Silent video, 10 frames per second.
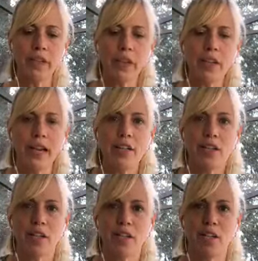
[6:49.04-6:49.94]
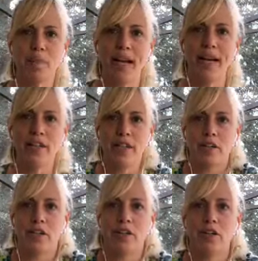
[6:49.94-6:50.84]
their legs start to splay, so they
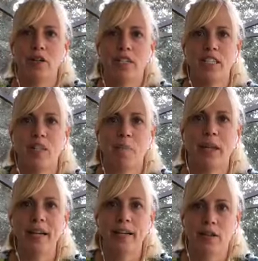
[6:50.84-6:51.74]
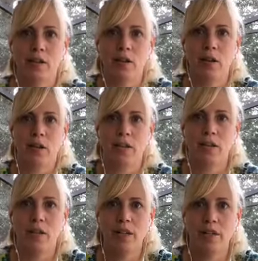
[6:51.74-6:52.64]
start to do a split slowly,
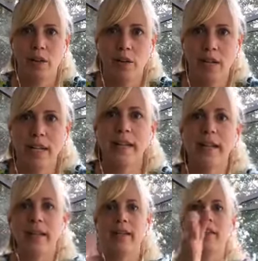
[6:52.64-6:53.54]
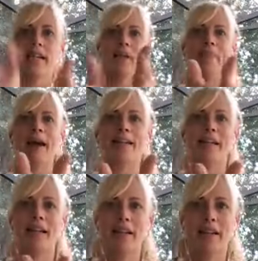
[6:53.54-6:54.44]
and then they get back
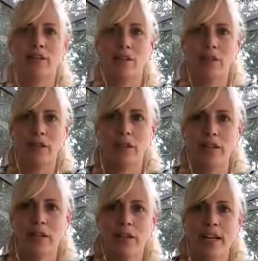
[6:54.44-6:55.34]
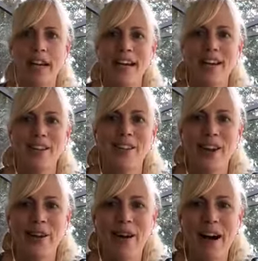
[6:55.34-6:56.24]
together and they slowly.
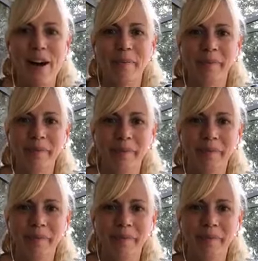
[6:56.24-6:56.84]
So oh,